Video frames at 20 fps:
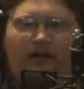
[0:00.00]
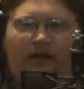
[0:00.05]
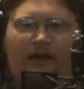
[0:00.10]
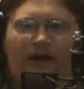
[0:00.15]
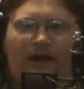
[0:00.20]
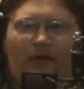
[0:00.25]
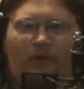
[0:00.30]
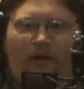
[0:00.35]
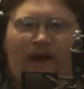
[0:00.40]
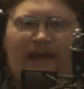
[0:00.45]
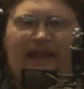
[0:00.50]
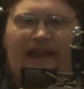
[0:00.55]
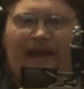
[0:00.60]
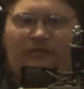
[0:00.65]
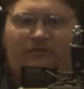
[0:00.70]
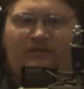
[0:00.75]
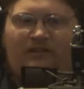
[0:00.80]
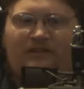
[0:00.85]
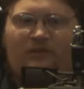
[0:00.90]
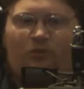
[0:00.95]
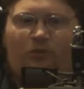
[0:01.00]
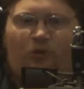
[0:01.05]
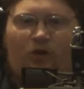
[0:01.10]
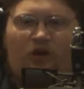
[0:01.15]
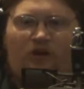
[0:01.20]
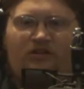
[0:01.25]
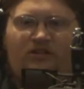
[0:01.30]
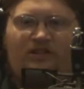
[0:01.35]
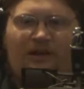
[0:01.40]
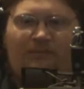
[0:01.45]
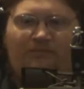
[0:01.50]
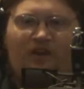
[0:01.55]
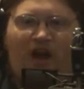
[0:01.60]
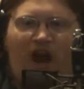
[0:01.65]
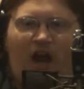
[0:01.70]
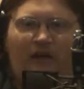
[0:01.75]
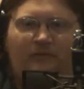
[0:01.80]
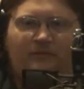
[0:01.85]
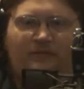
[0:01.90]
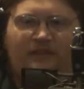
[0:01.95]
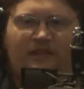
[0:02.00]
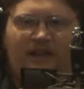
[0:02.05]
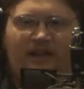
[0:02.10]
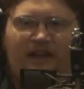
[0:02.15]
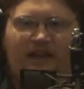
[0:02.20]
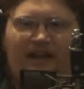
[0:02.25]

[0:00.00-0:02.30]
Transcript: I don't know why the hell it doesn't work sometimes.